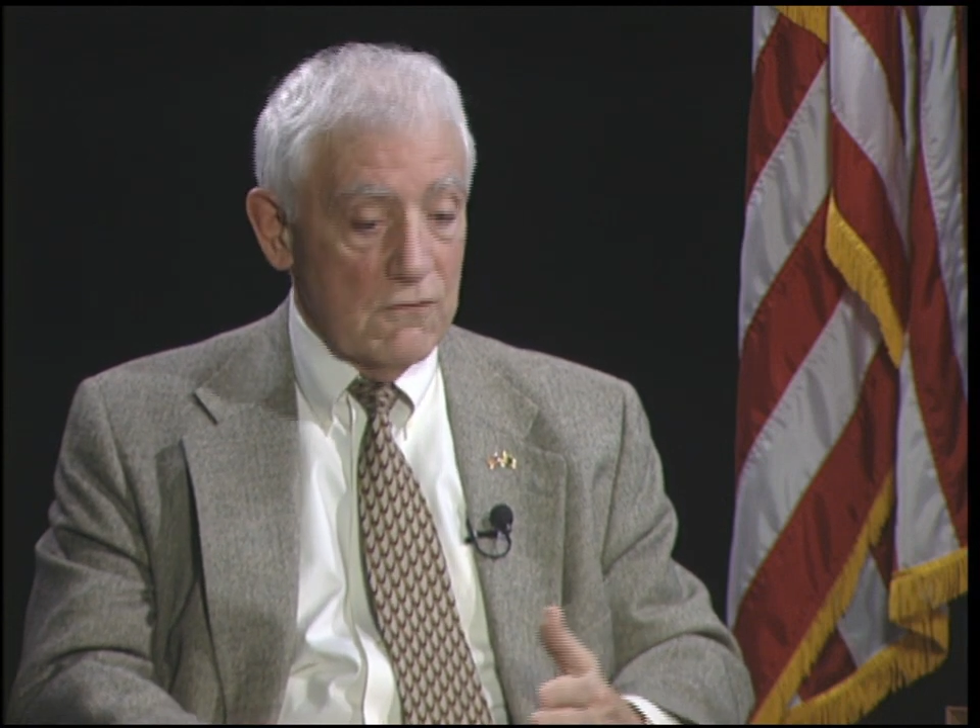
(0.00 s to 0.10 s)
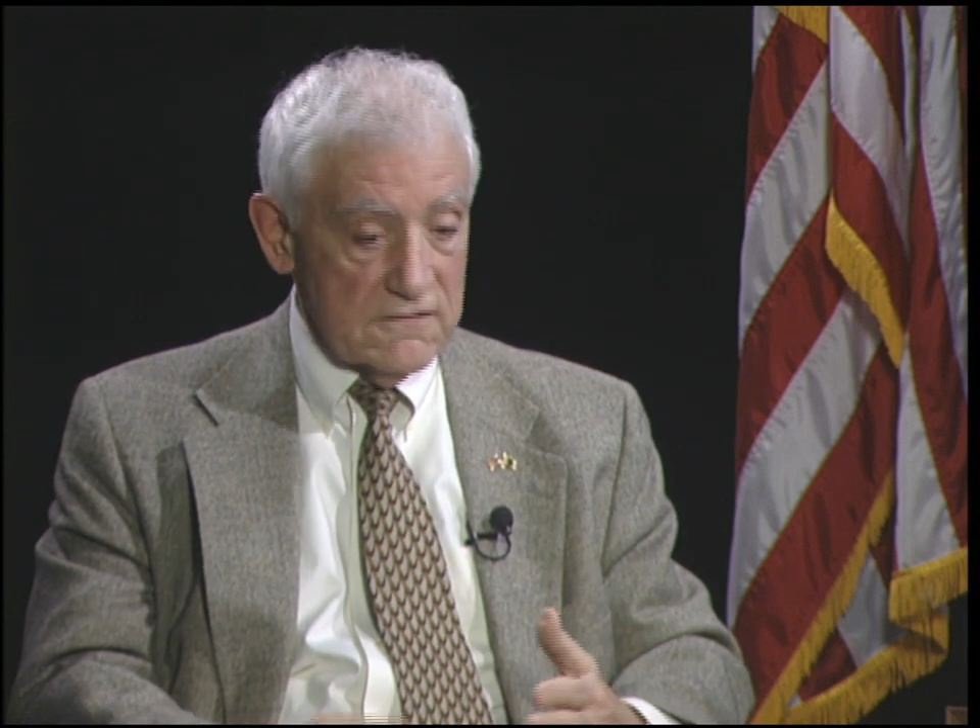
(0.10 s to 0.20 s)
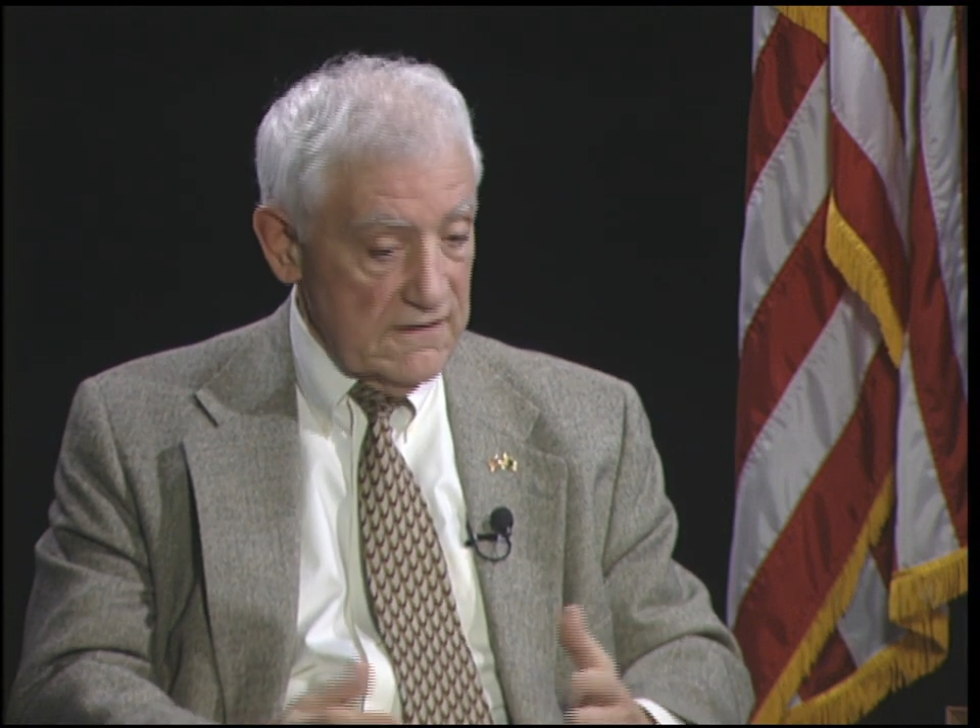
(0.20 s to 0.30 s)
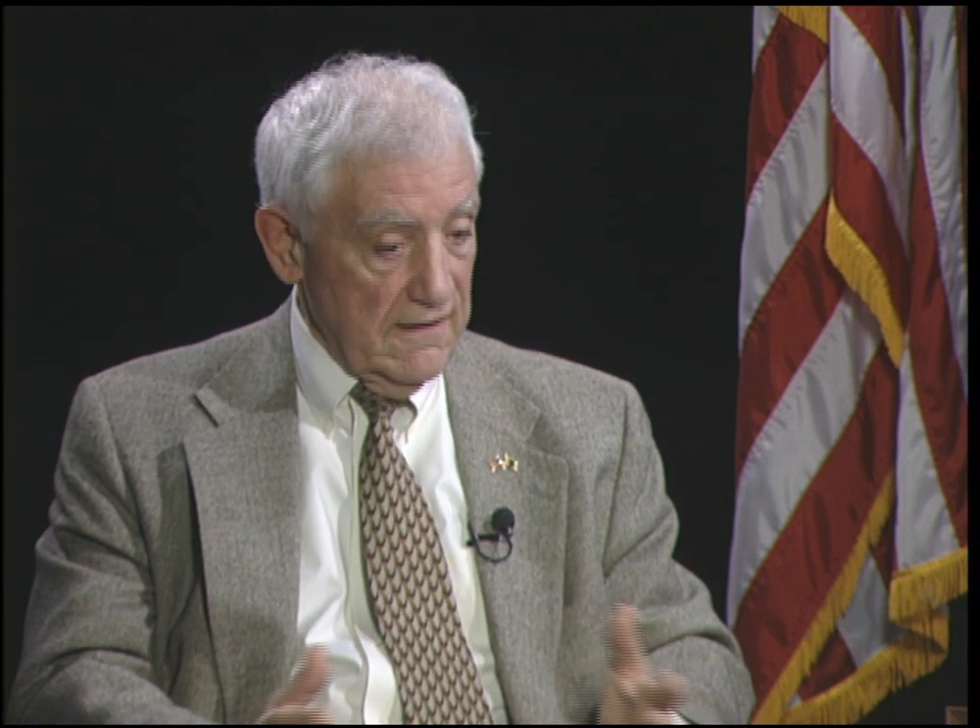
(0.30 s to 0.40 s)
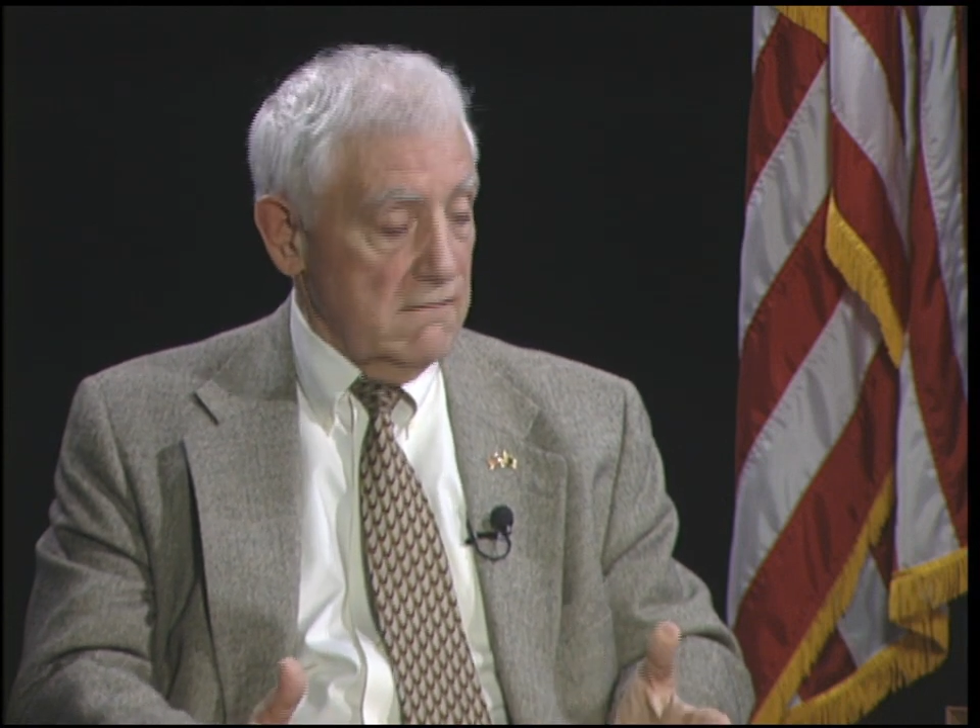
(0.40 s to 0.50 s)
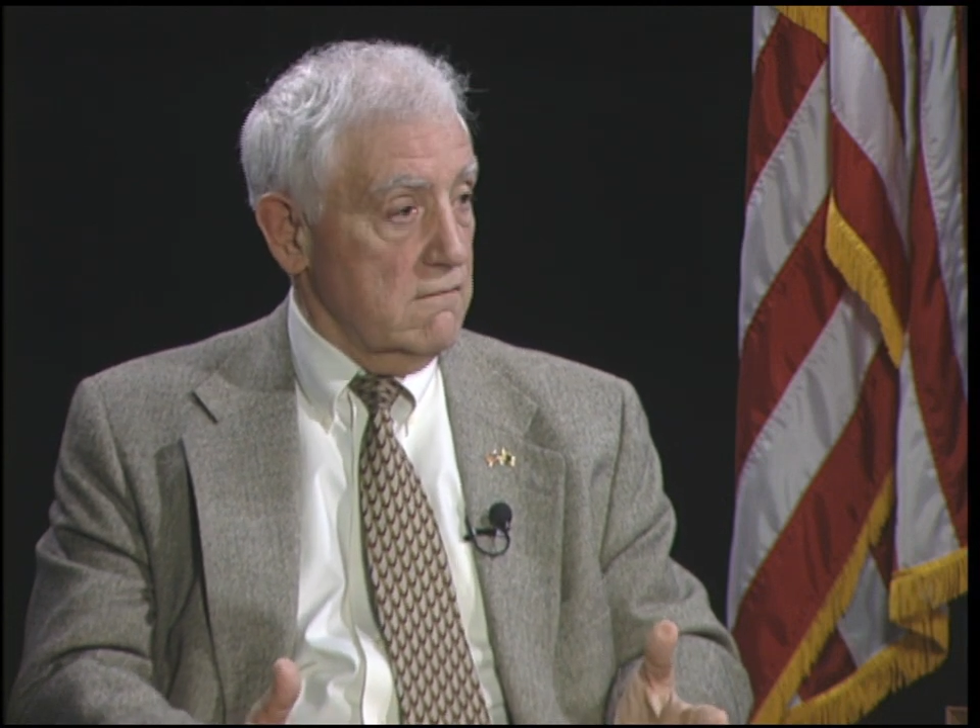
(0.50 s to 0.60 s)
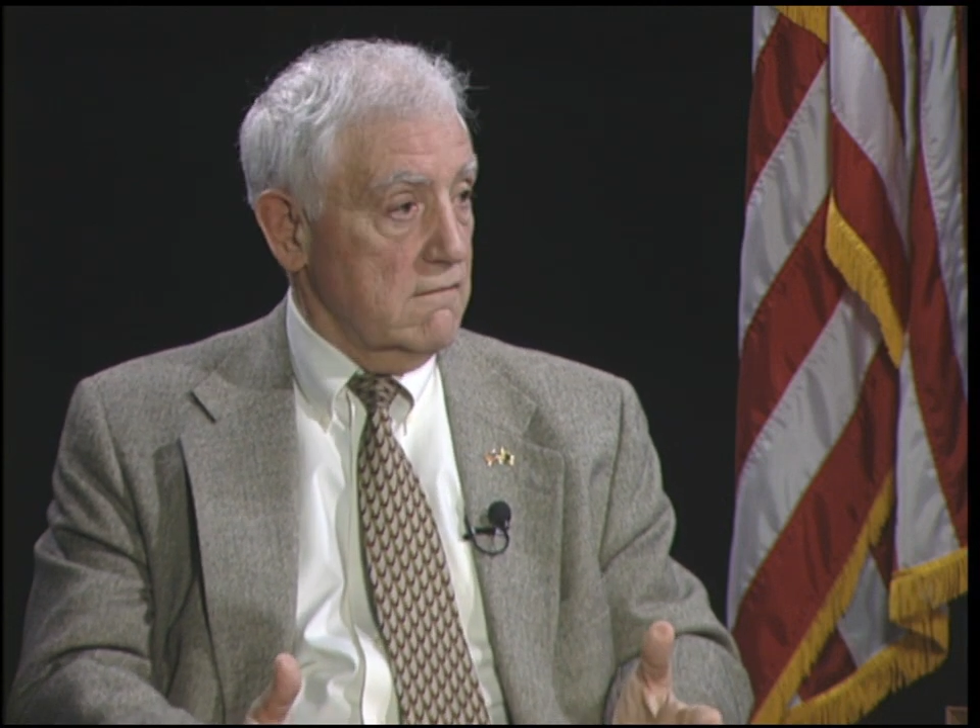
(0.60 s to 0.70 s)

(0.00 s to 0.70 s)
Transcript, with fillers: was it.